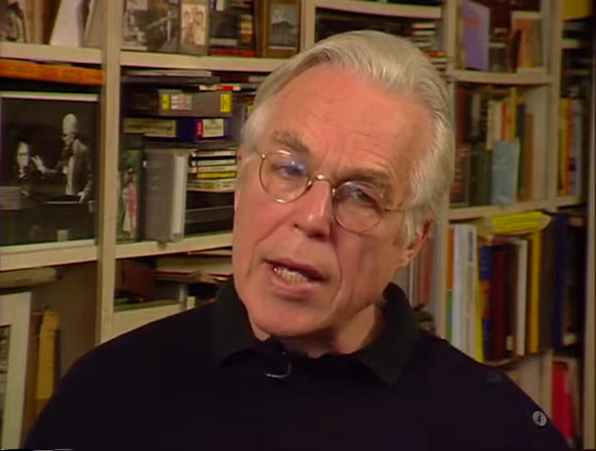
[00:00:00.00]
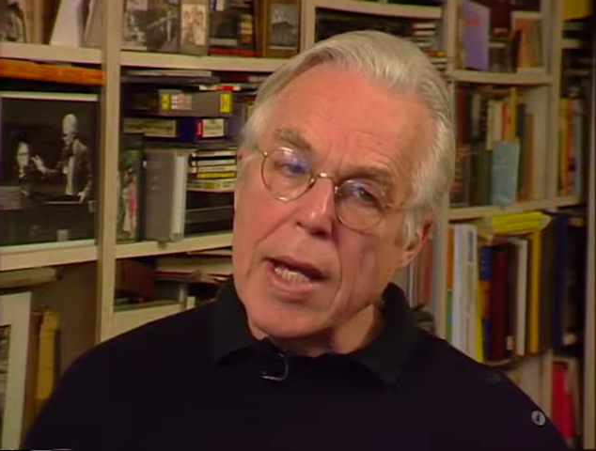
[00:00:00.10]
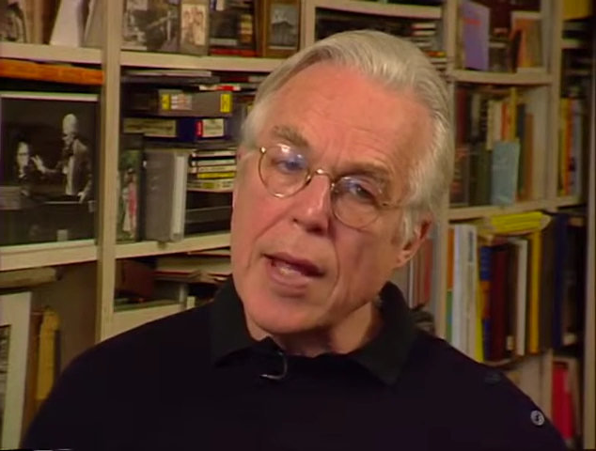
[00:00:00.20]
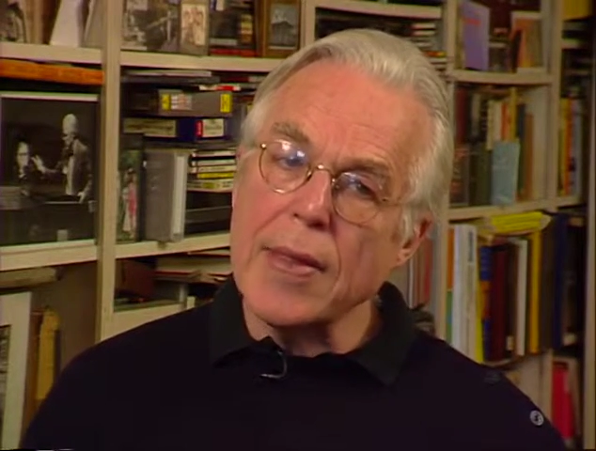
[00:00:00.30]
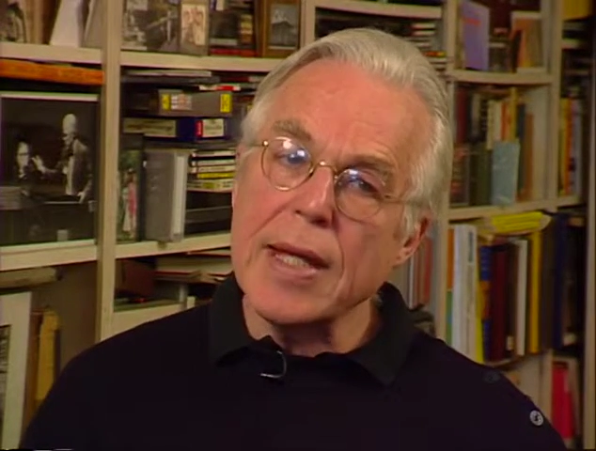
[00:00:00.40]

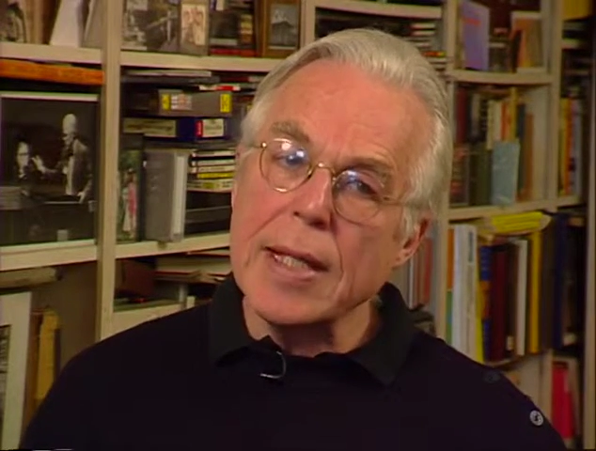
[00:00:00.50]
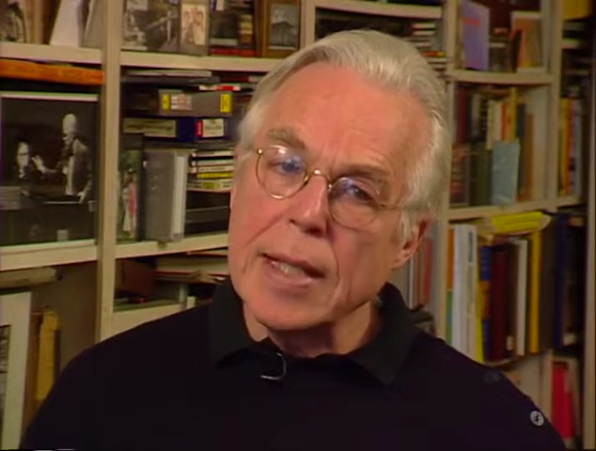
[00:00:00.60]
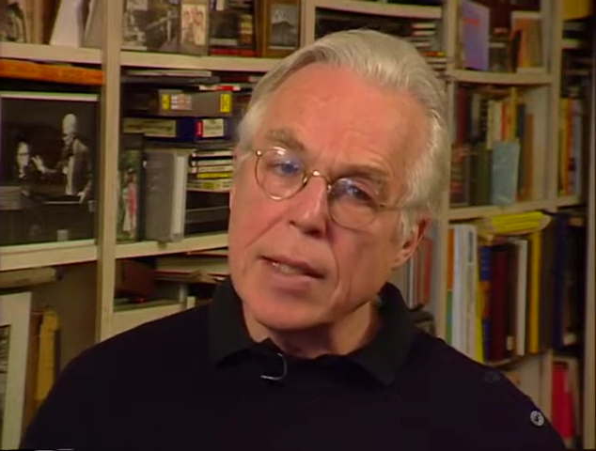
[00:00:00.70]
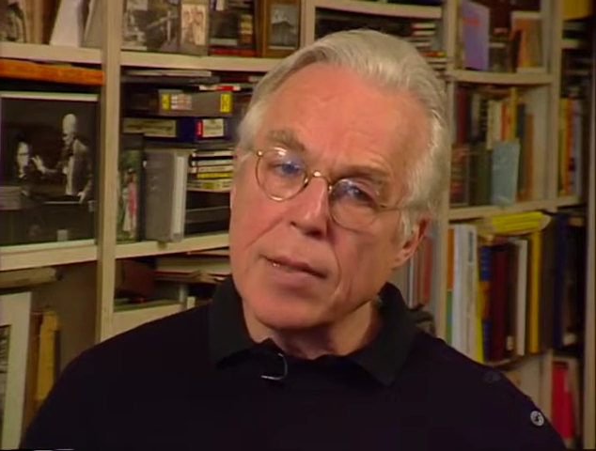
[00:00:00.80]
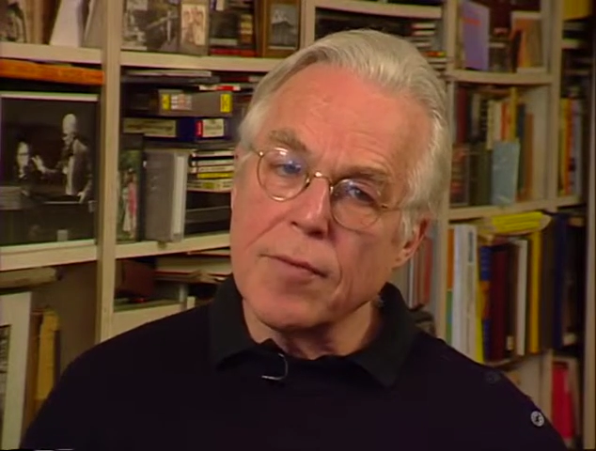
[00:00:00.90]
nothing,
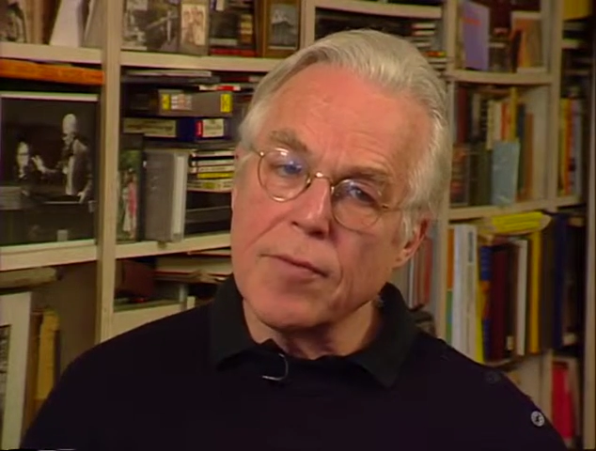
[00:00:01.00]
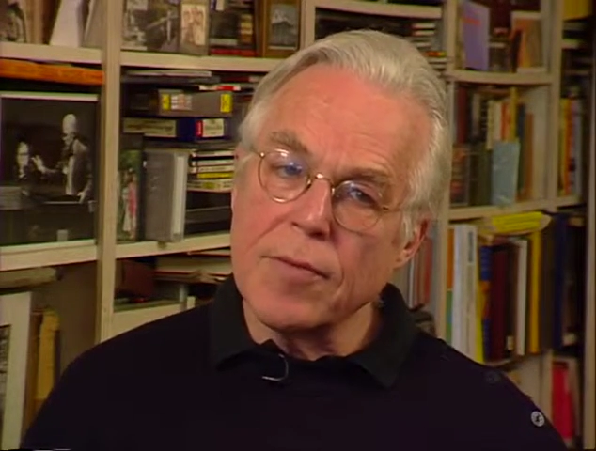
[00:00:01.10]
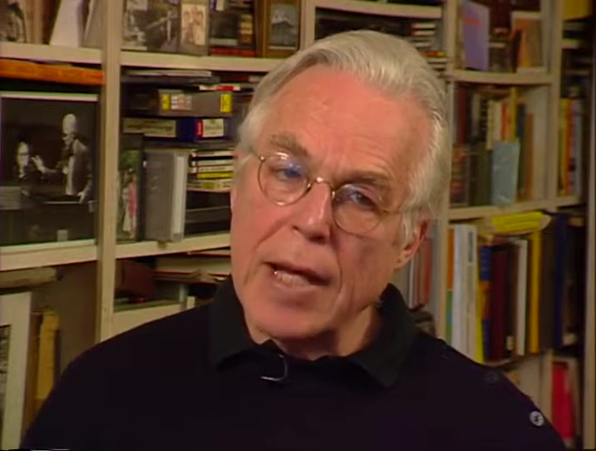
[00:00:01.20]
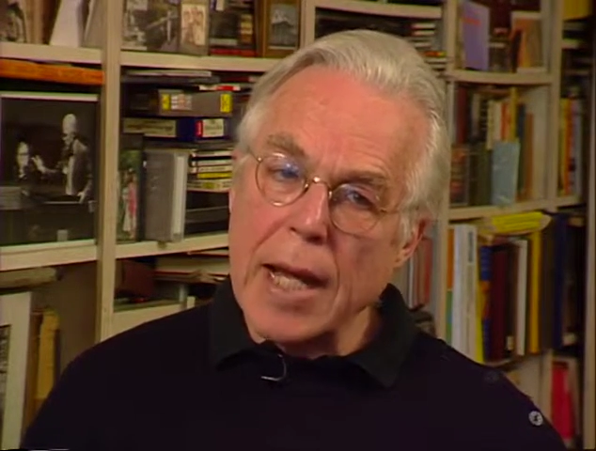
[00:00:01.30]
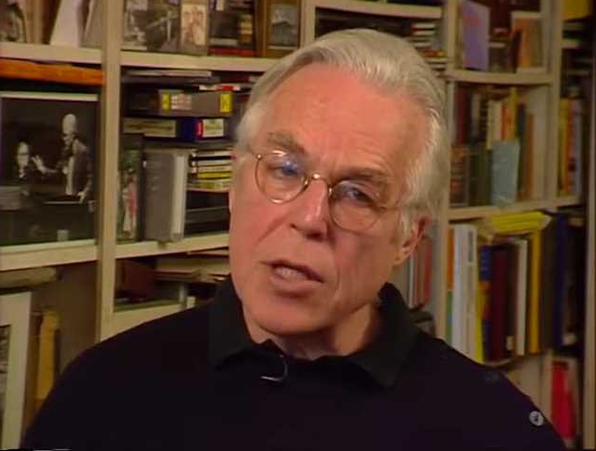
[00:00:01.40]

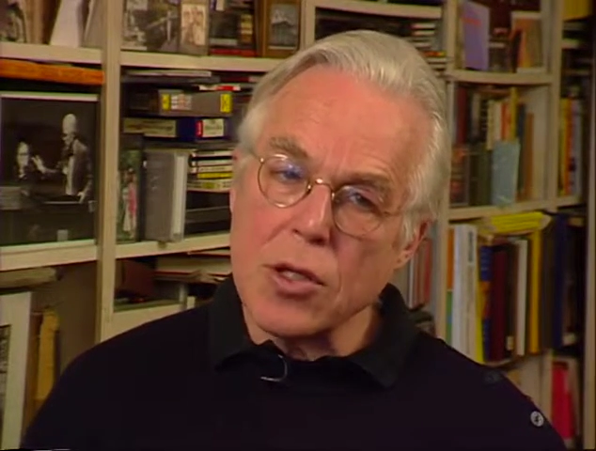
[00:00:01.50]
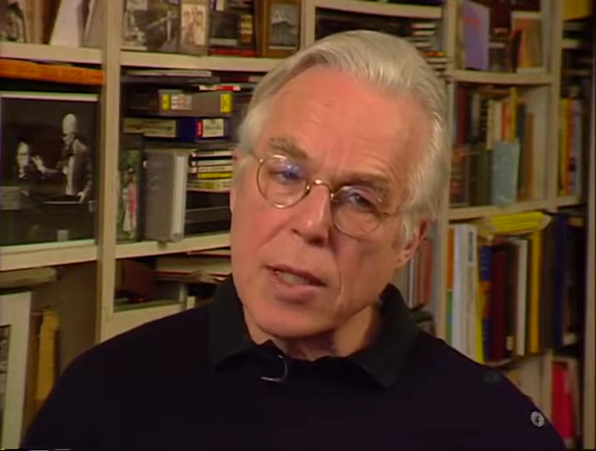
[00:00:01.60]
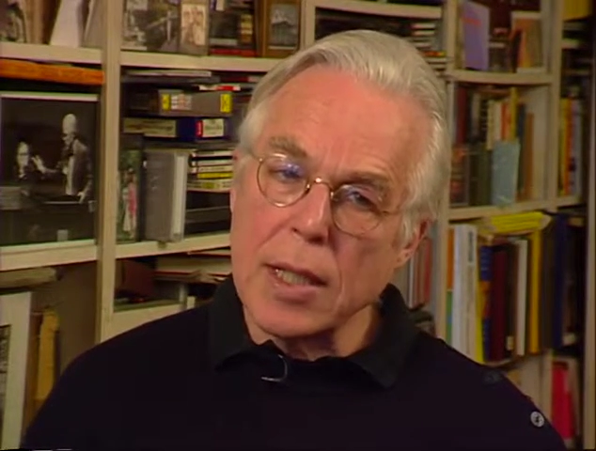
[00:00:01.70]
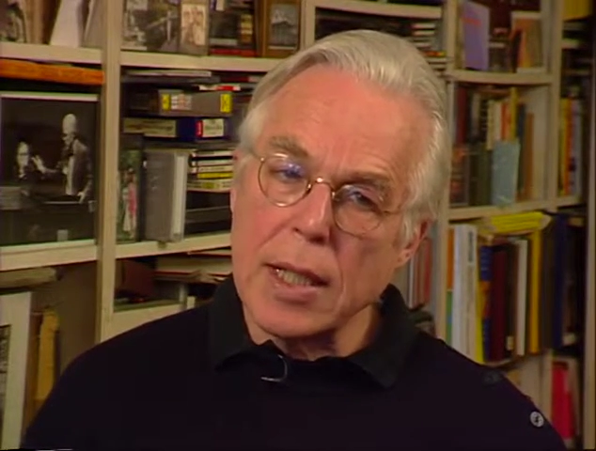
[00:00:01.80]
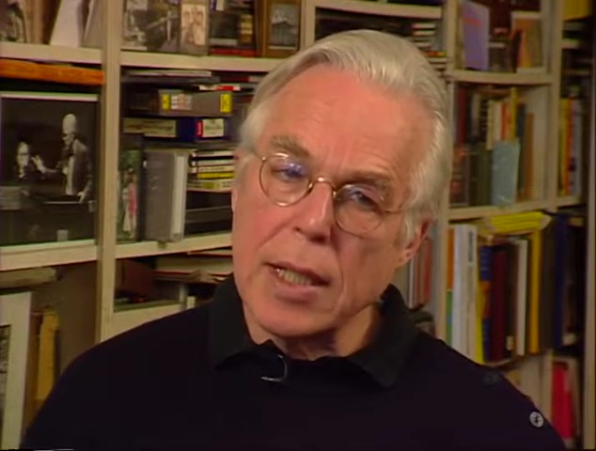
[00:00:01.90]

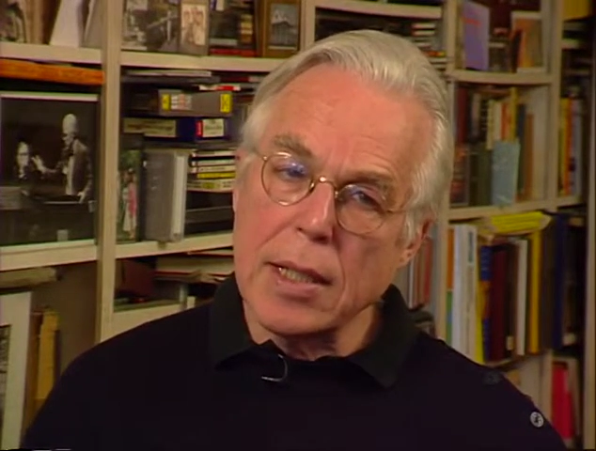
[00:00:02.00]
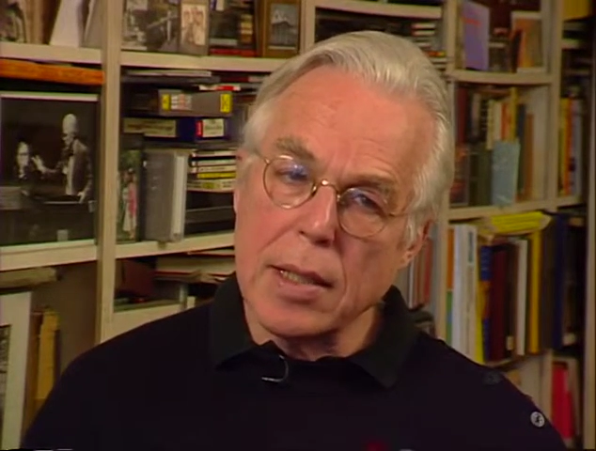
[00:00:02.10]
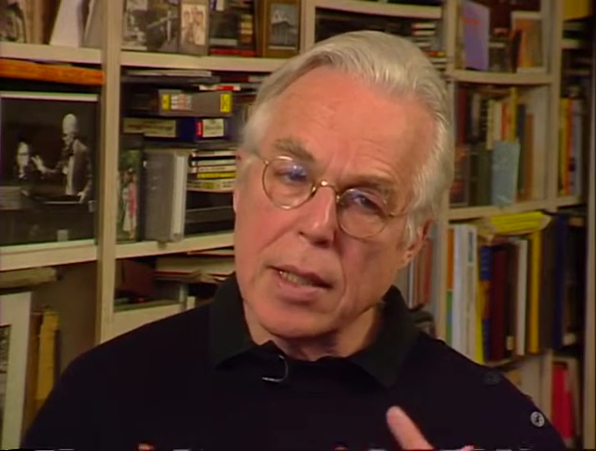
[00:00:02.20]
financially,